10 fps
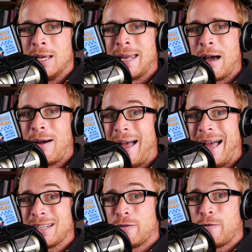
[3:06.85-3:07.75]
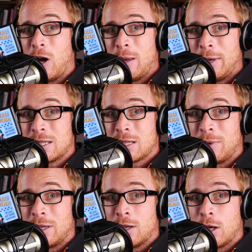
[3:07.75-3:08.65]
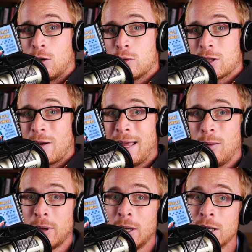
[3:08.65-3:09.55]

Now, adding fibre is something that can also help.